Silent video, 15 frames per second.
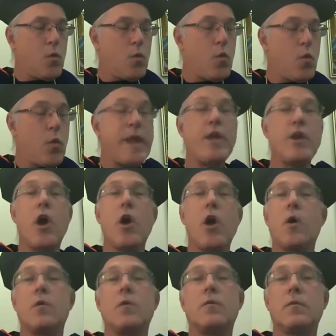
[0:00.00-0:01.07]
We
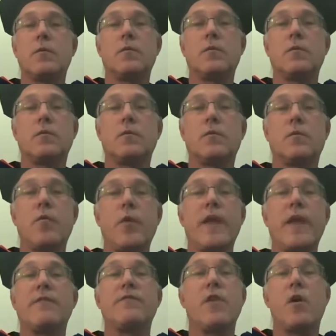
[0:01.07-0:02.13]
know we
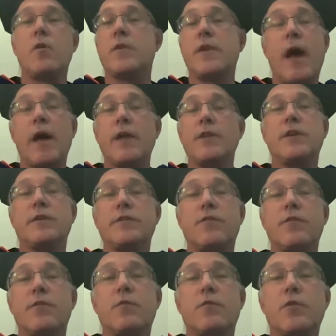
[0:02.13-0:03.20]
have known not just
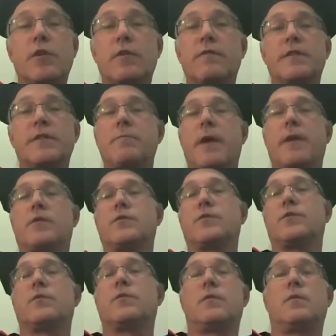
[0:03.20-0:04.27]
through the work of this medical
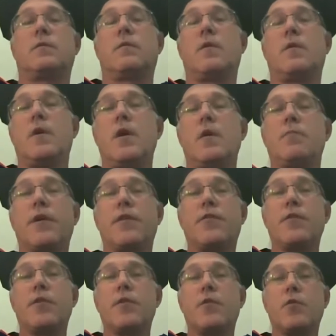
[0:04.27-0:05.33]
school, but
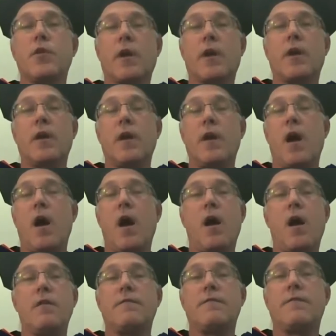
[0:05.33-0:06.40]
through the work
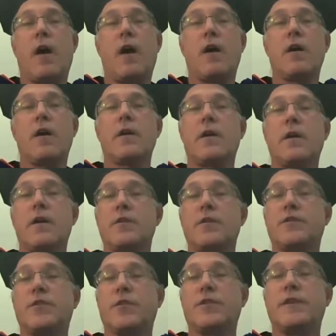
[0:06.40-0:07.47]
of our
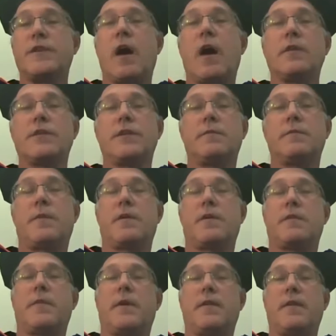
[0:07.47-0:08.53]
sociology
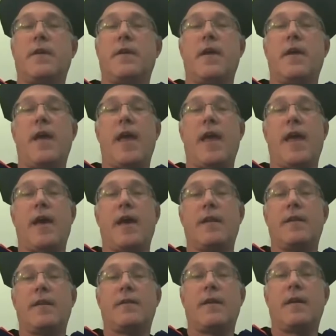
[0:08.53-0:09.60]
department
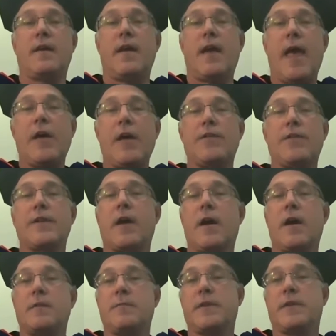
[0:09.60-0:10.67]
and health
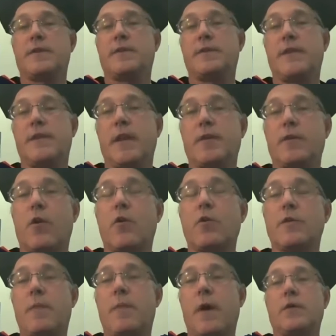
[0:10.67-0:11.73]
economists in our
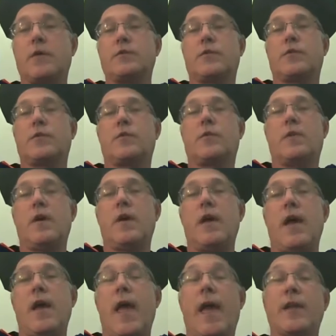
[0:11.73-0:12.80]
Colin Powell School
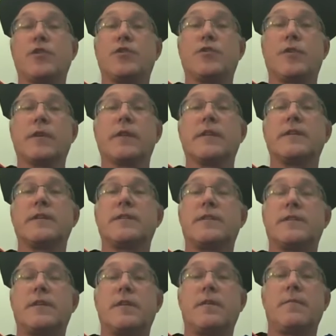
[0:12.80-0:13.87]
and
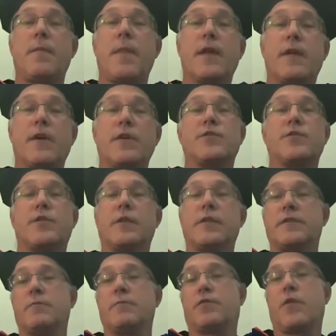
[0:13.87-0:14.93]
journalists in our
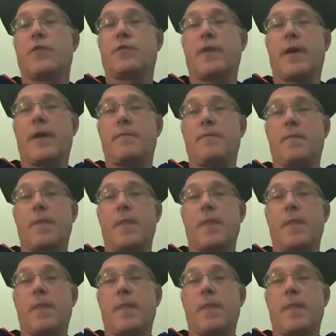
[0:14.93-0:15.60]
journalism program